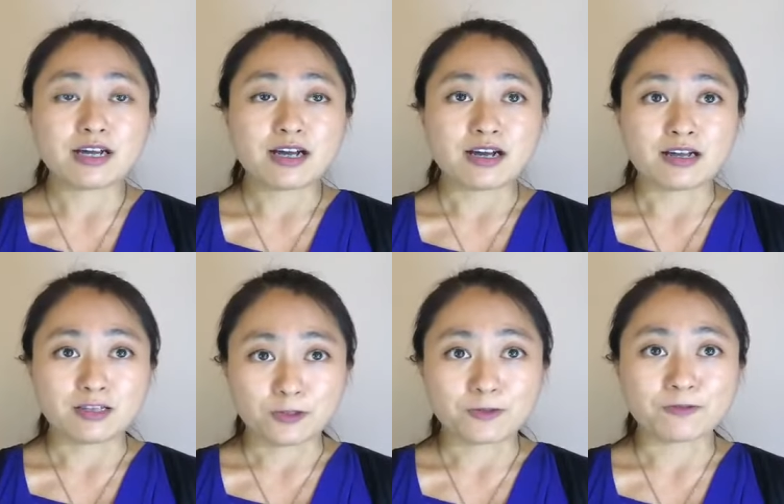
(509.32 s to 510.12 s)

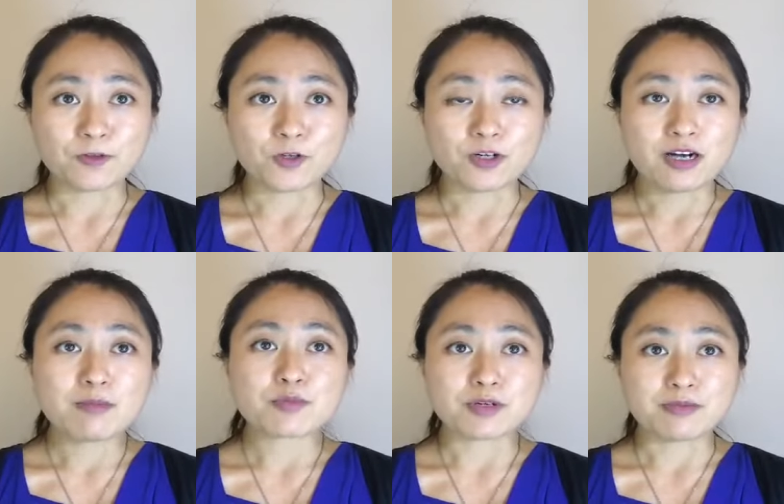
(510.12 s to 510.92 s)
look for
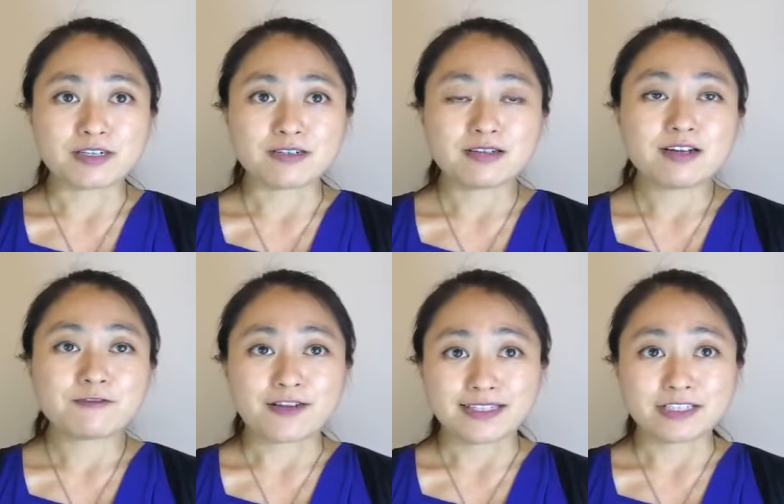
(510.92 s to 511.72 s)
proper
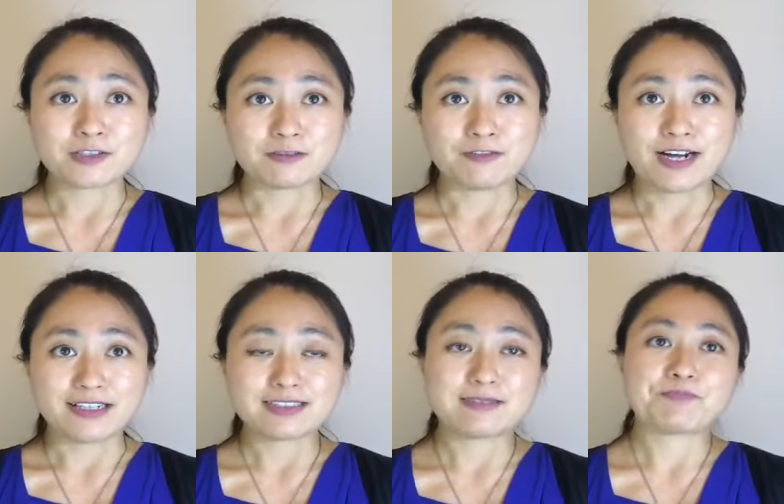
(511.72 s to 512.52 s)
financial
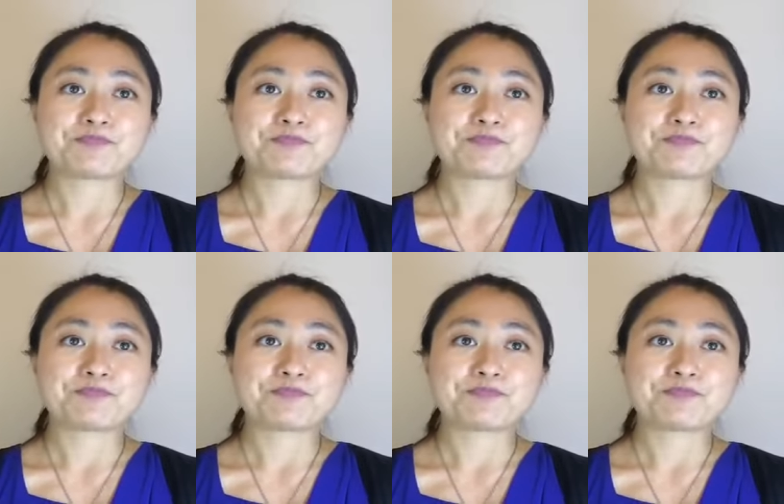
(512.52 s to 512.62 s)
advice.